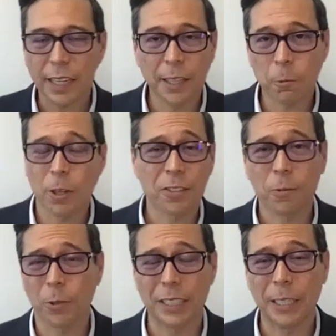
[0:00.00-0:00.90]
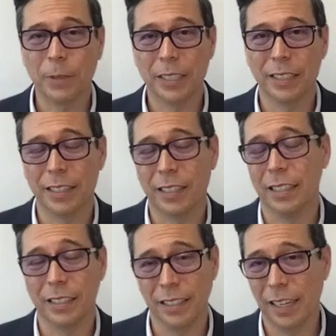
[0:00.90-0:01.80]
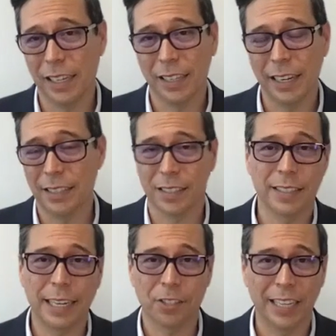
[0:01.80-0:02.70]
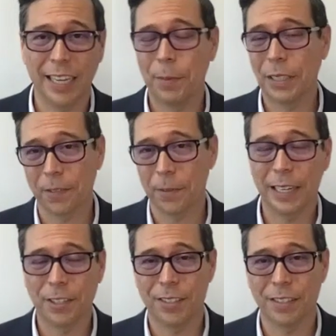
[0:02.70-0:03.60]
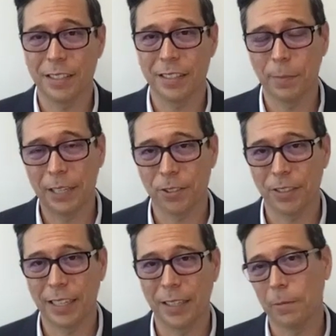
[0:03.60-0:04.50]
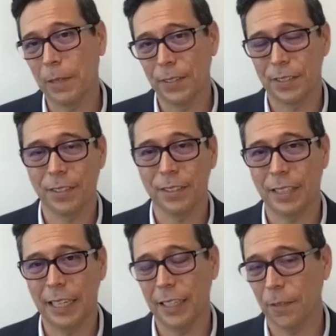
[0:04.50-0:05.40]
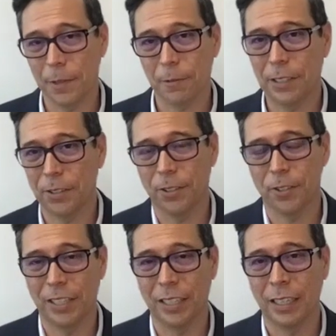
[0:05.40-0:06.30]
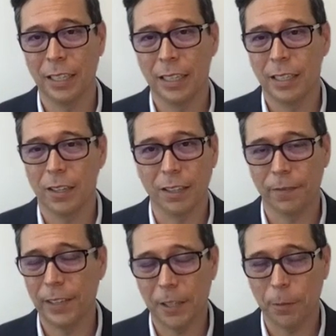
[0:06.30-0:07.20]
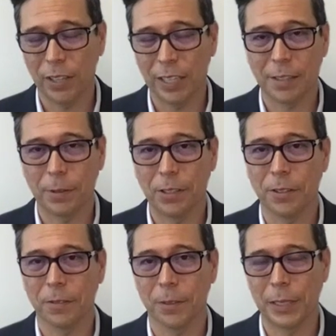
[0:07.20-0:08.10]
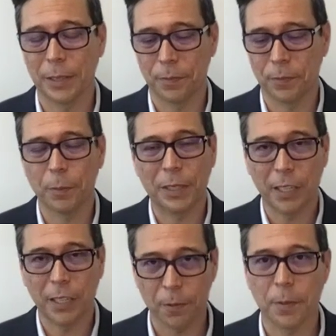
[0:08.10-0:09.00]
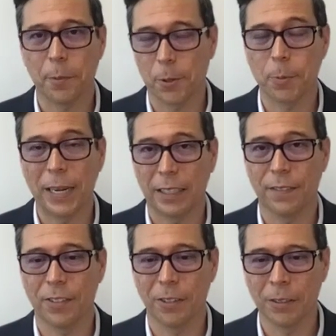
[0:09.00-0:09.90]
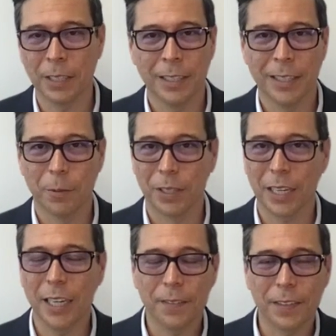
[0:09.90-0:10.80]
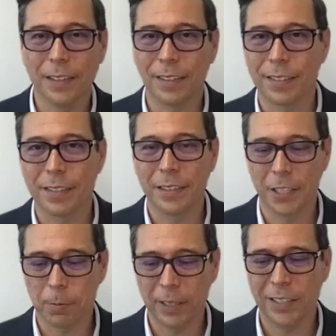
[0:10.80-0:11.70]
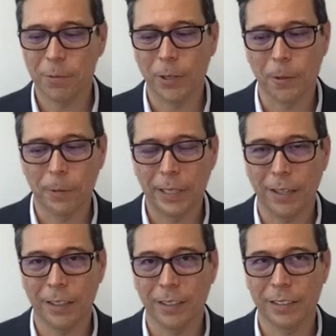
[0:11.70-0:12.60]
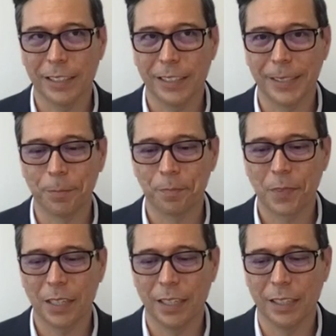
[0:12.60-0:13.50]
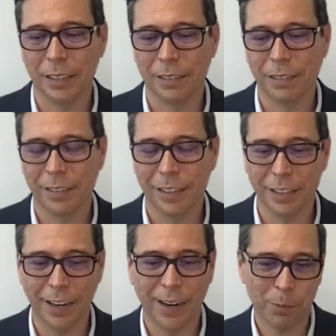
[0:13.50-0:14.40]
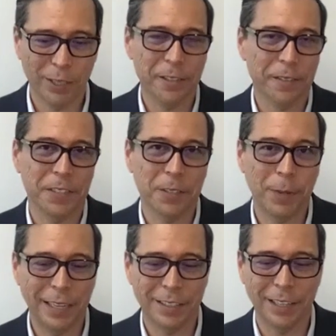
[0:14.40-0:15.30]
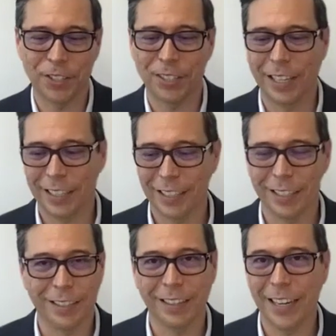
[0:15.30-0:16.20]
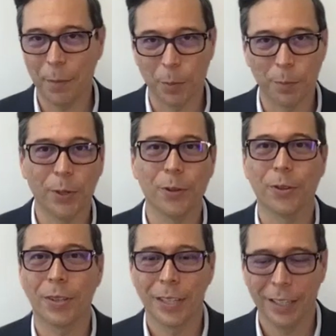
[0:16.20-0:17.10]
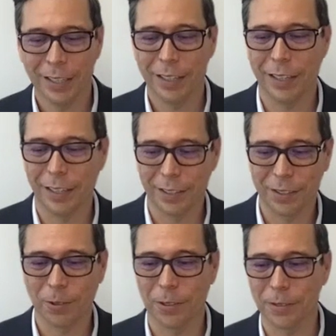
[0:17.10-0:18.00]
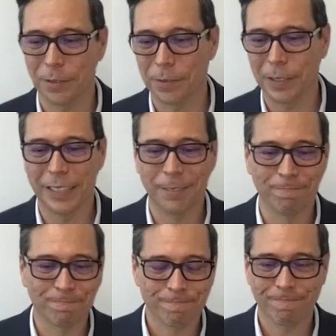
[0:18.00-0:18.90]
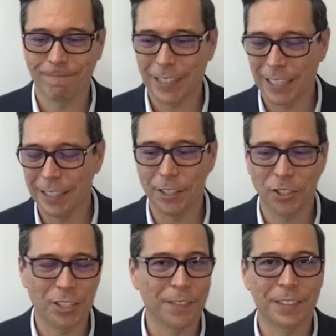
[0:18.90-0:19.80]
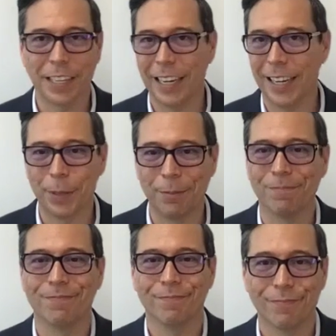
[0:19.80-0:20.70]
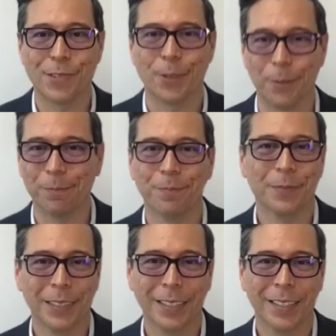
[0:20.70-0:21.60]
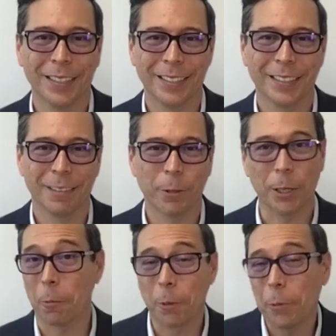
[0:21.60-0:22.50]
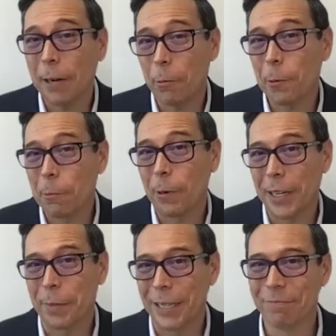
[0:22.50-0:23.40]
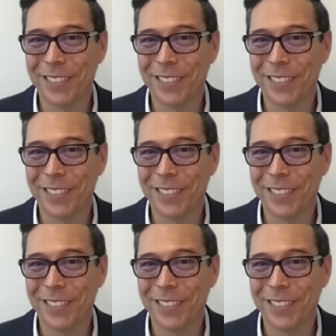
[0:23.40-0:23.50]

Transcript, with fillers: and then we're also working with the uh, ISS National Lab and government agencies to make sure that we facilitate government research and all the valuable things that we do from a from a government perspective. So we're kind of in this this place where we are um, uh, an operator of a space station that can enable both uh, sort of um, initiatives to happen. So we're we're right where we want to be.